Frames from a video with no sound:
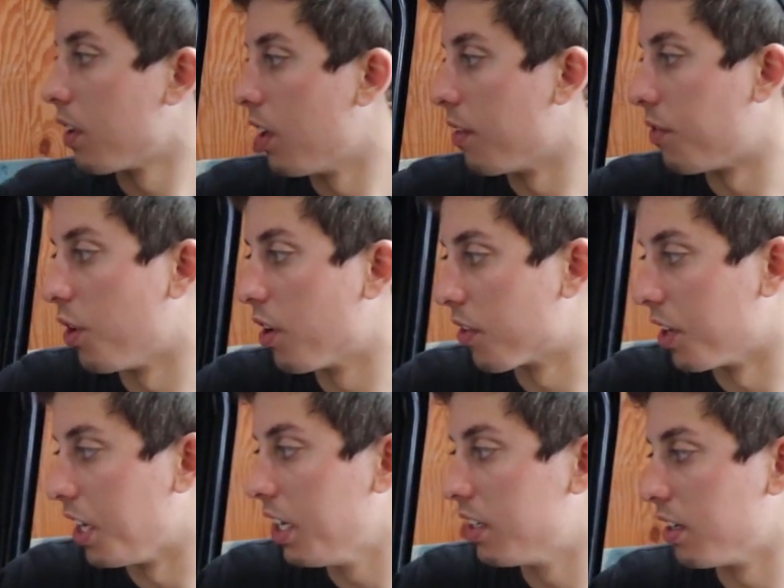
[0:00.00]
If you ever
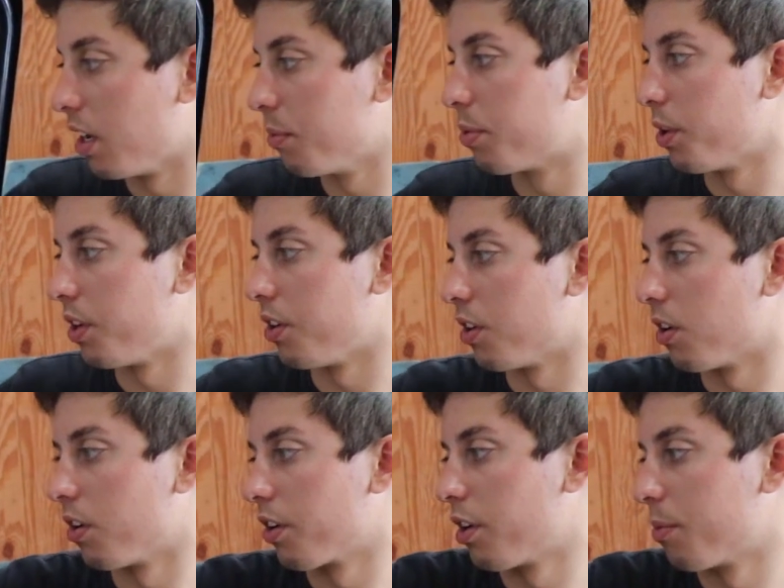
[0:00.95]
need to input
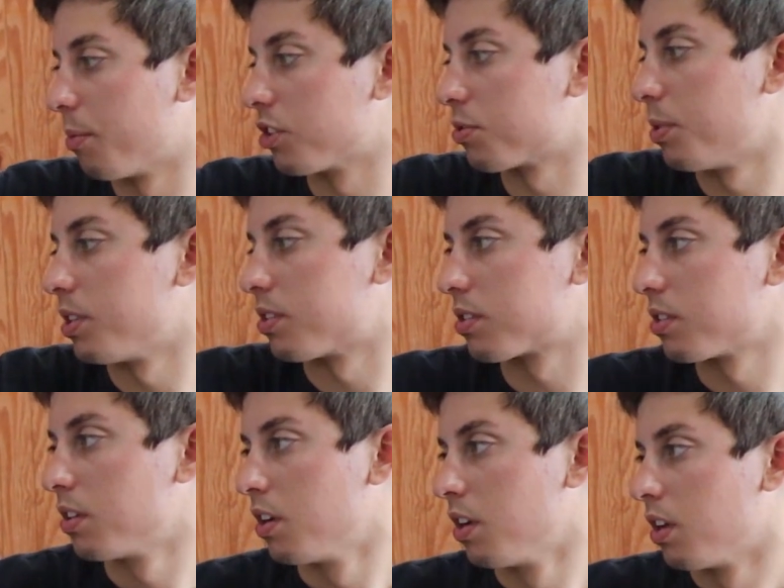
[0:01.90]
all your measurements
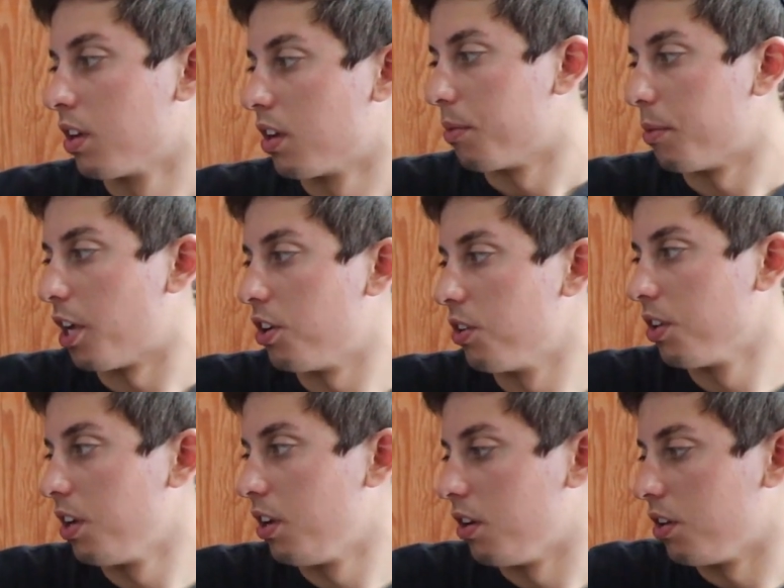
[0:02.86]

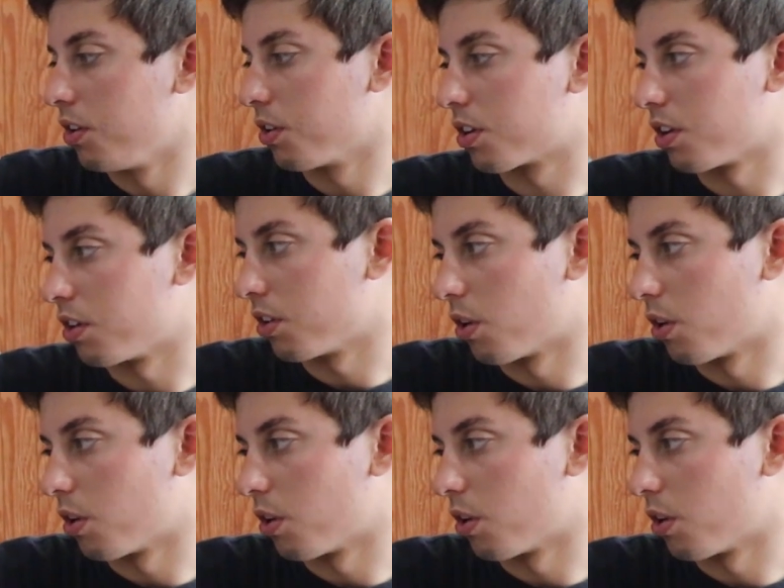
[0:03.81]
manually, you can